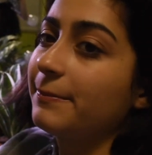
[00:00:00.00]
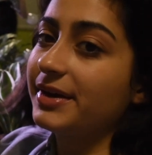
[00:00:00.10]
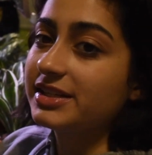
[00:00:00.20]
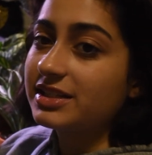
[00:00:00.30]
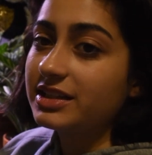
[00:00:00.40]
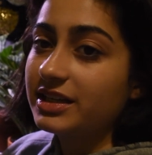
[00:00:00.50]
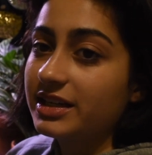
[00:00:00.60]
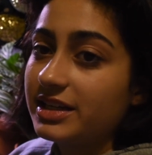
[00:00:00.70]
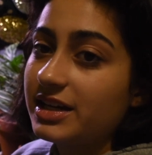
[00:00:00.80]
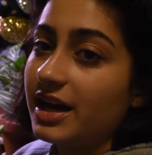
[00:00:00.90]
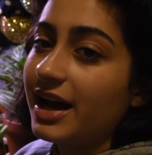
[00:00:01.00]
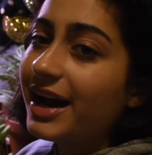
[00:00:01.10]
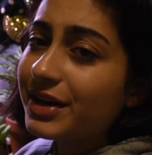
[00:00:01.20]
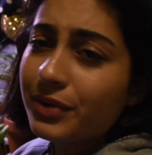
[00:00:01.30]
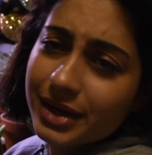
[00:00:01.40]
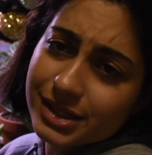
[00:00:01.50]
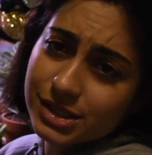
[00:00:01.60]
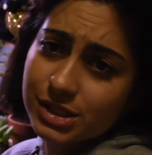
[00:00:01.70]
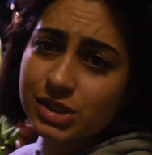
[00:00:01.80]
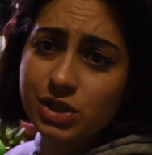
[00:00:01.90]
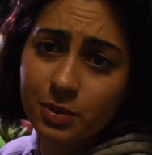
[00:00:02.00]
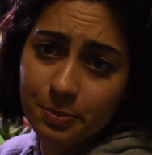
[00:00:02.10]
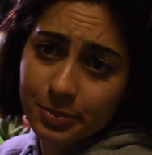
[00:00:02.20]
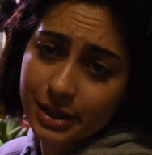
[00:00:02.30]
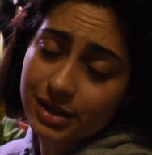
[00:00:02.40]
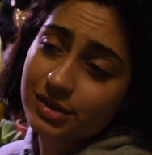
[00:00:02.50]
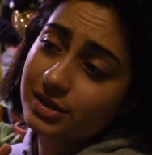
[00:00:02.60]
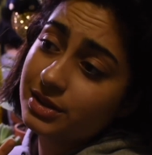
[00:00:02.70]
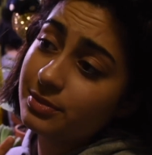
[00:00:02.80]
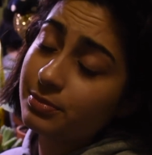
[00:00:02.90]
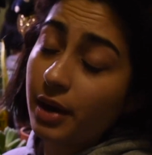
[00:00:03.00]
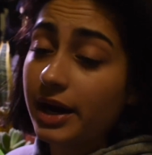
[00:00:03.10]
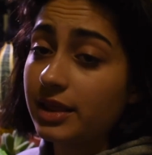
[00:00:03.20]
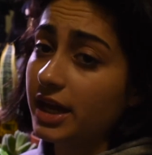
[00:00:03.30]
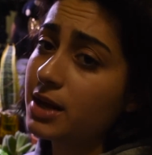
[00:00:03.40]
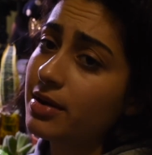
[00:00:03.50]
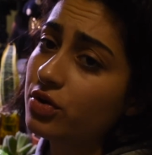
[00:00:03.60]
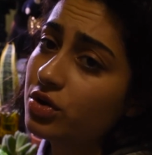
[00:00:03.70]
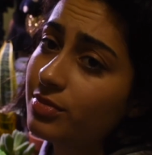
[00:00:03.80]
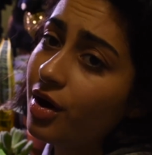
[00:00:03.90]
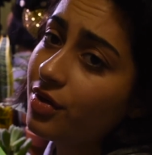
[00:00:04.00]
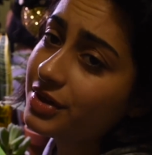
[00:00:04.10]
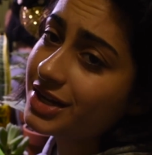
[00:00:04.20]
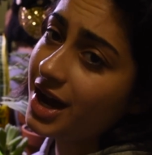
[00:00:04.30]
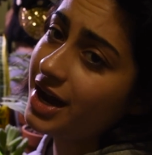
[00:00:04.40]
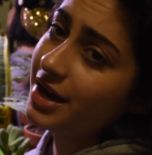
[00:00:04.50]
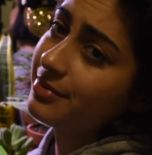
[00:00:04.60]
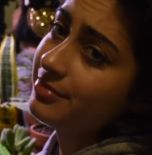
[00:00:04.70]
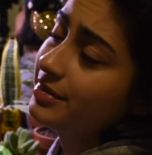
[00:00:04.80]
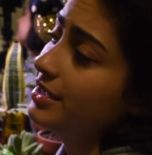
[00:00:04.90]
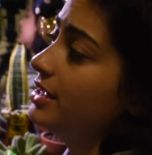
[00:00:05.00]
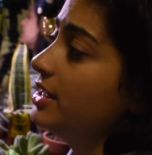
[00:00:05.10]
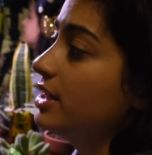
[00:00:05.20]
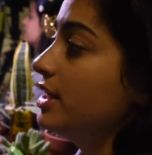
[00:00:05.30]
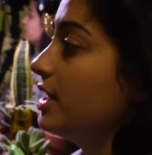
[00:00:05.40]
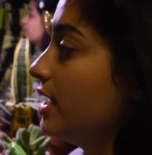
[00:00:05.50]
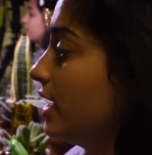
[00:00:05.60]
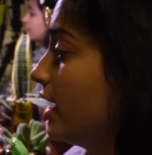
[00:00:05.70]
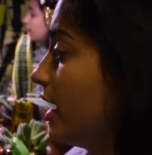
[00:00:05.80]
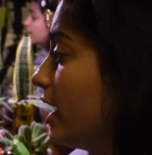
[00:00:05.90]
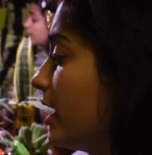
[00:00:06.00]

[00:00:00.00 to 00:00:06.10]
basically I don't get super bright light in my room all the time. And